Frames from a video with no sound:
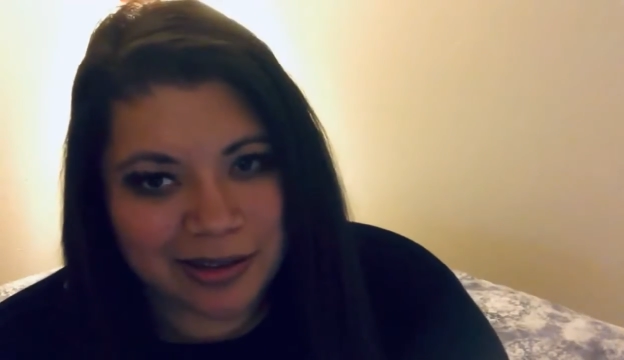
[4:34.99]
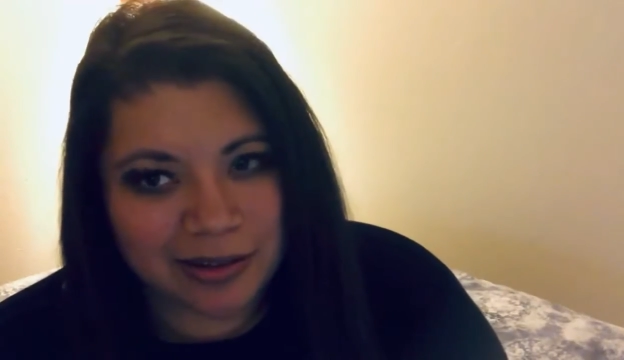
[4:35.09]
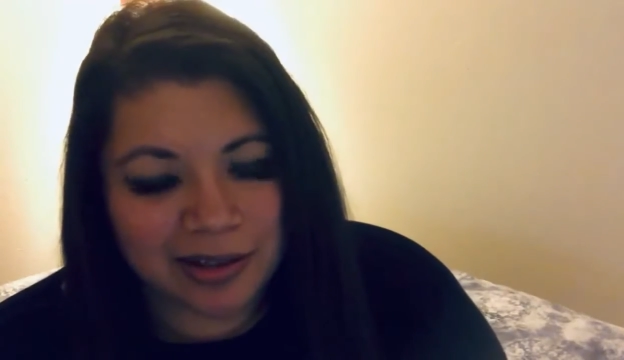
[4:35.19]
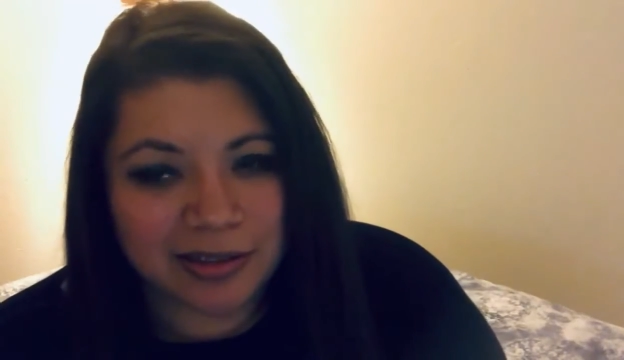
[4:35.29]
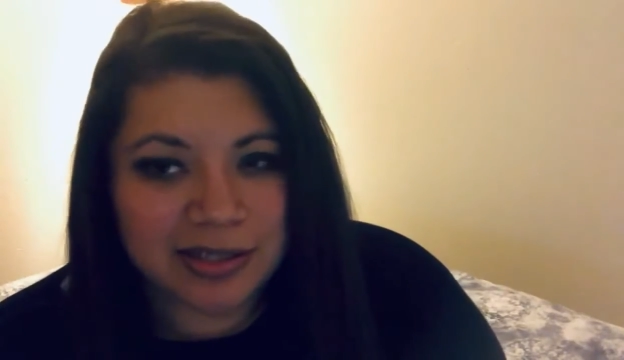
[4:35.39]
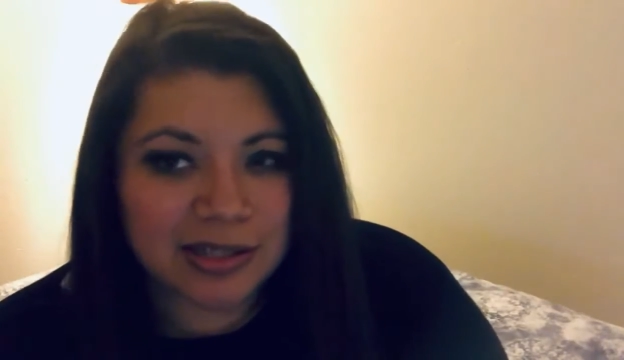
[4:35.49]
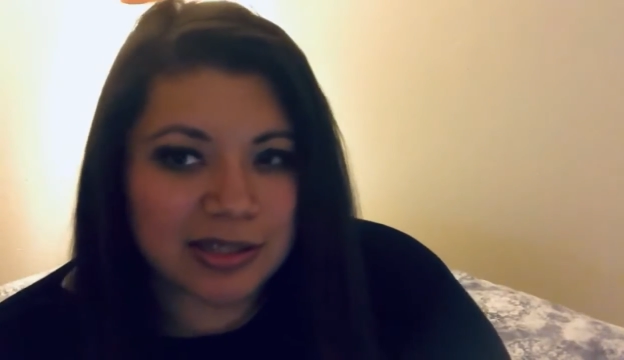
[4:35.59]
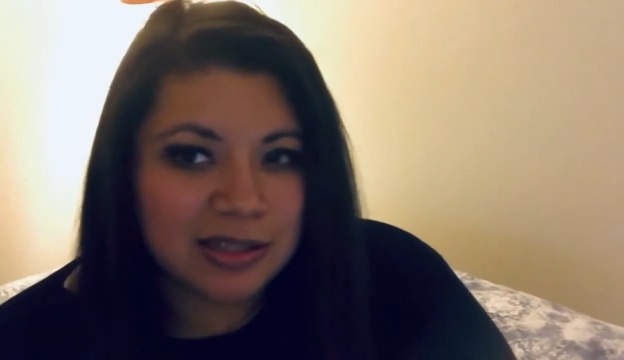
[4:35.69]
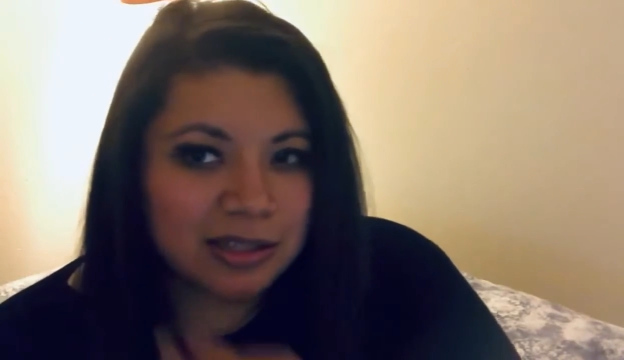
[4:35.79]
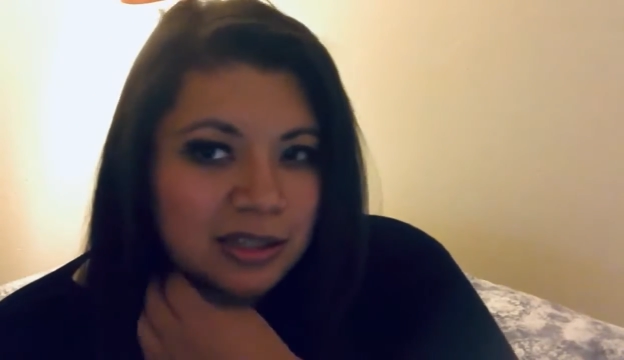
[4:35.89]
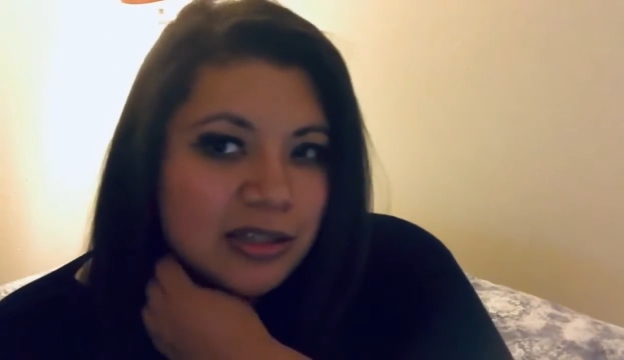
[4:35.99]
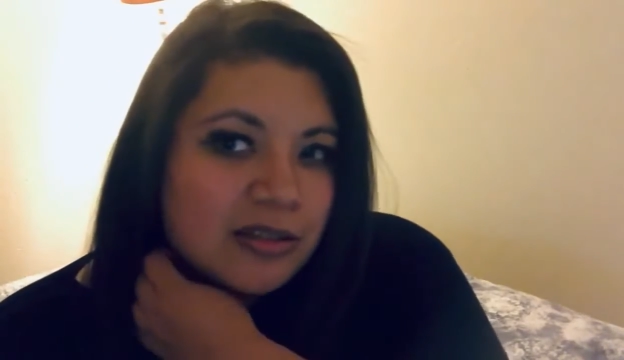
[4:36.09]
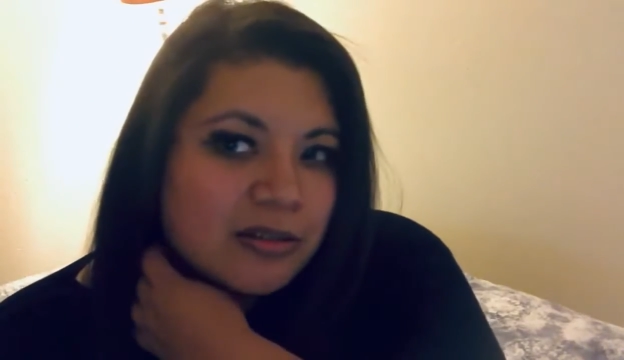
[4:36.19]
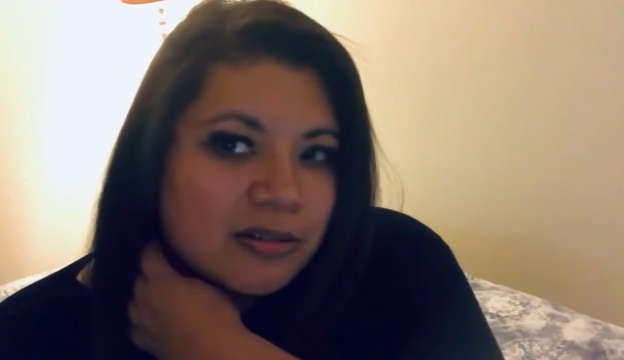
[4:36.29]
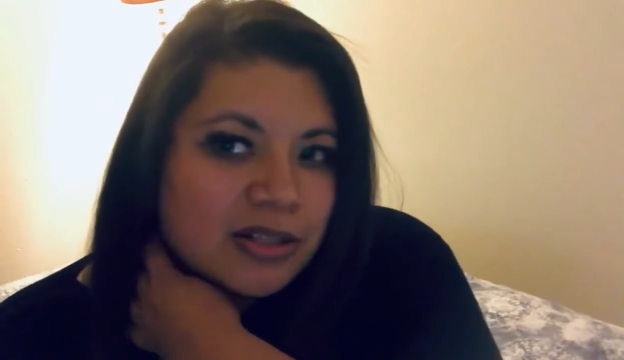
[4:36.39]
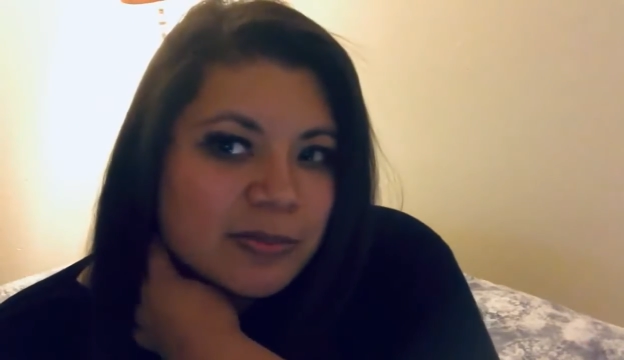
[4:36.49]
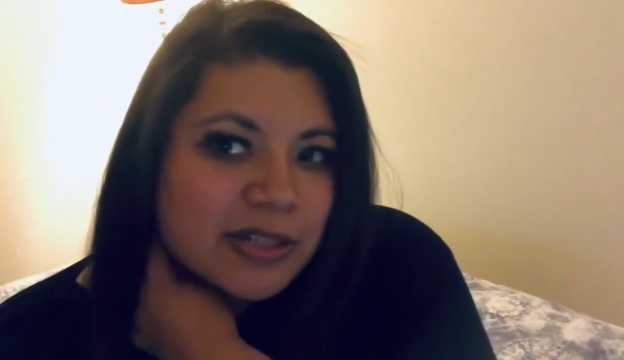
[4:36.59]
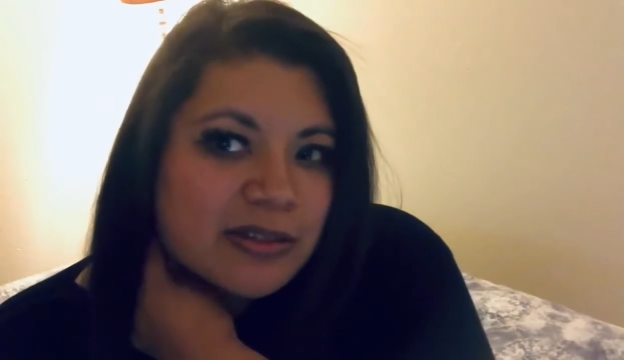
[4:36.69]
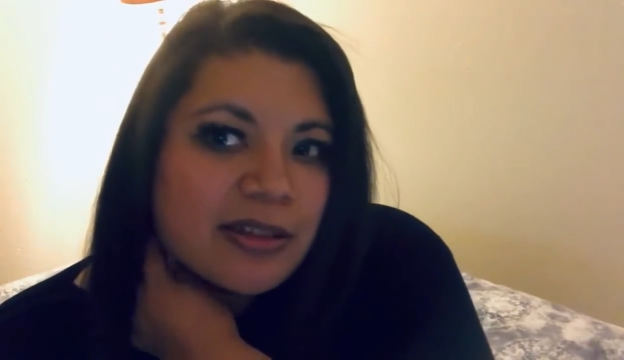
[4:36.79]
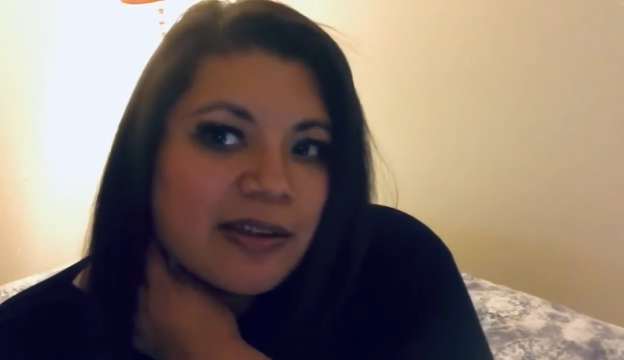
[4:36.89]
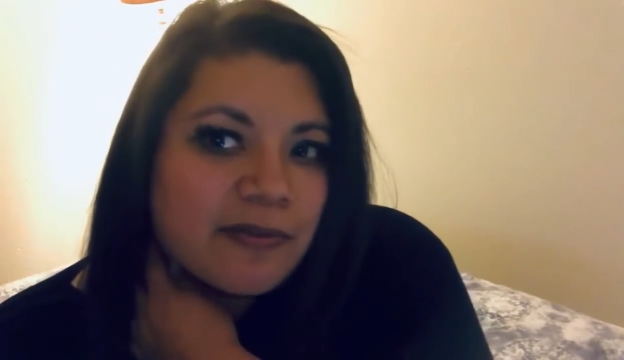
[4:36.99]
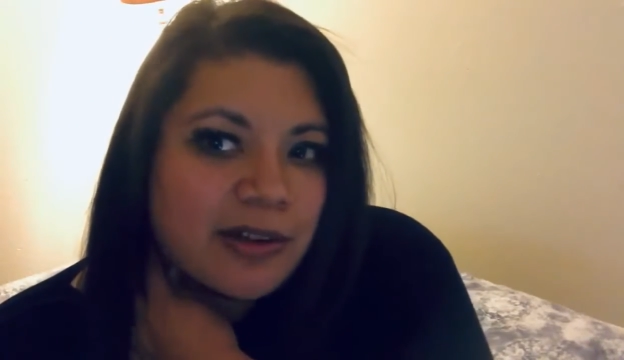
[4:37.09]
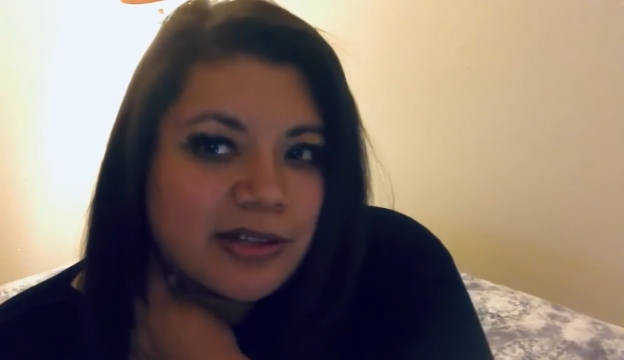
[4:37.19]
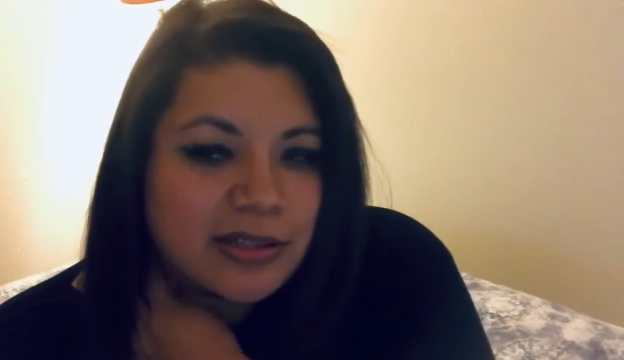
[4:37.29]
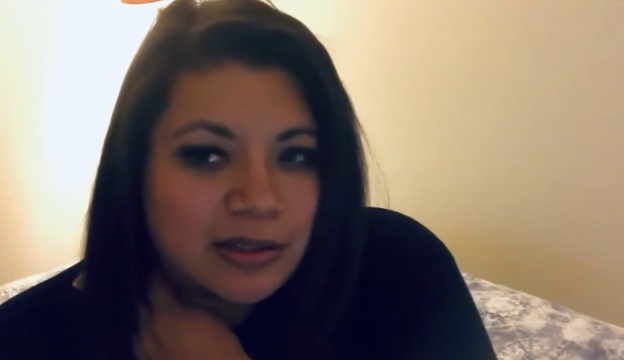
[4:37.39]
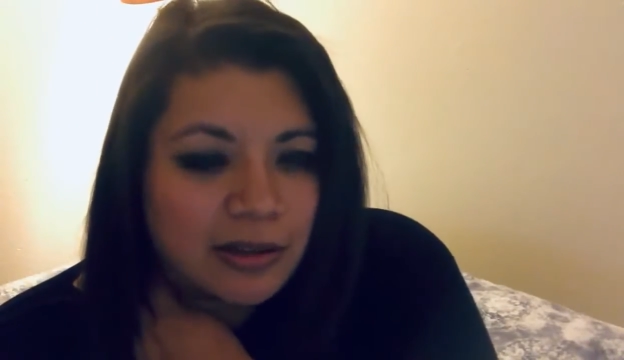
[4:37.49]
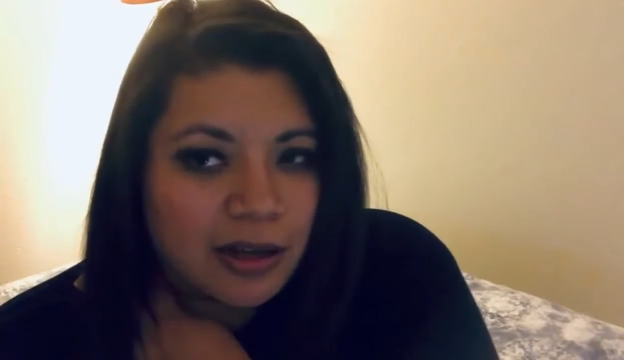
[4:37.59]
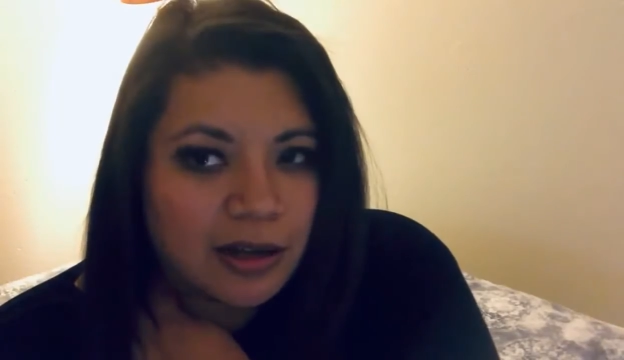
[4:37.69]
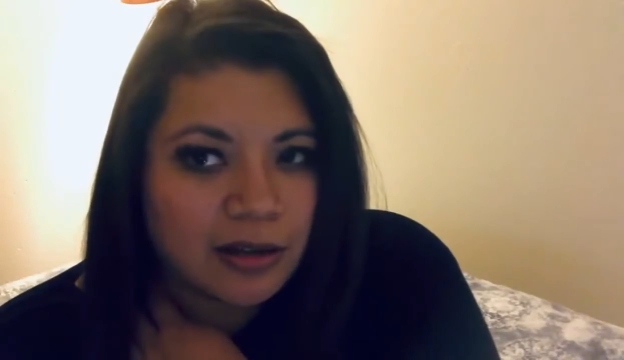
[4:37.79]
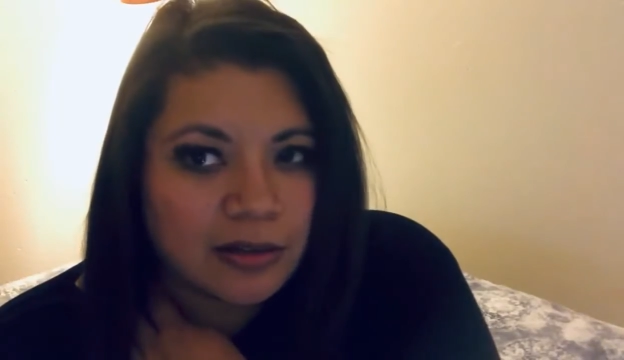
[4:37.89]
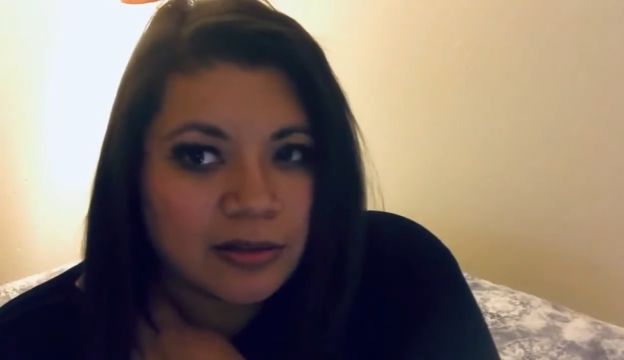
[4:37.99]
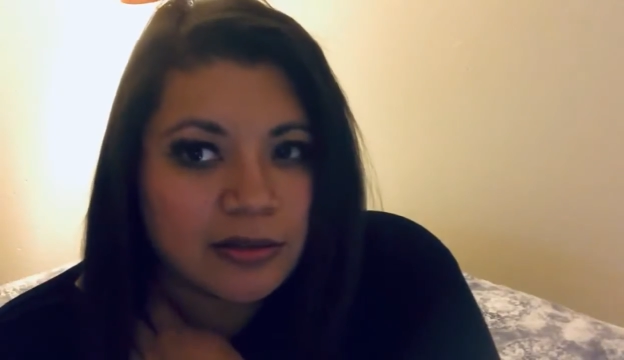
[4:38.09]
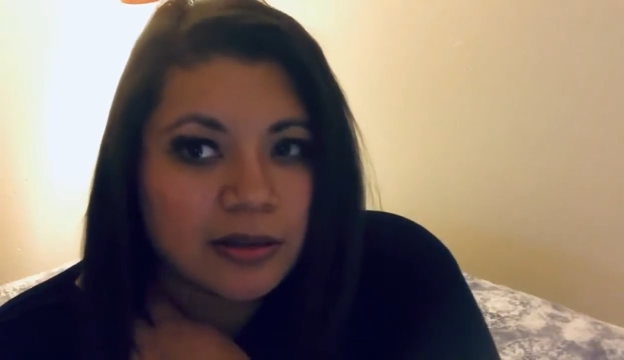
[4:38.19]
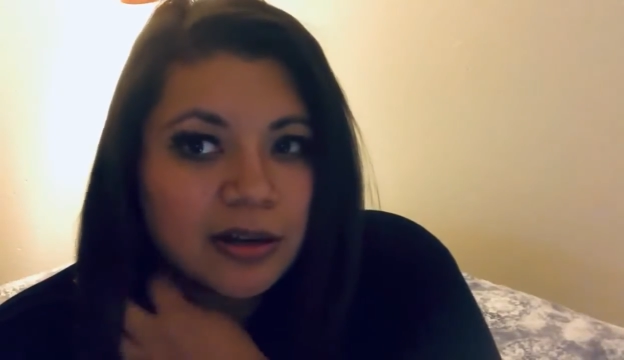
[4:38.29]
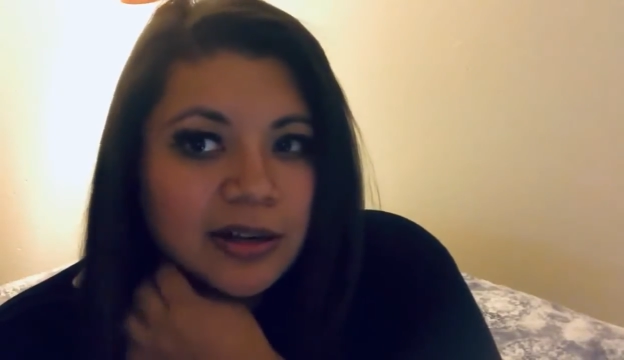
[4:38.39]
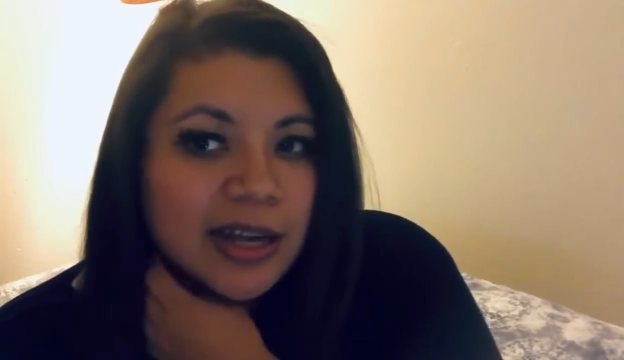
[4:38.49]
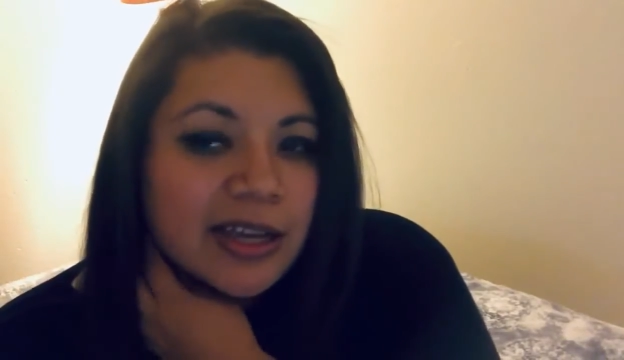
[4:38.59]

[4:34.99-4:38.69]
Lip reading: Now this is the huge muscle that runs along our neck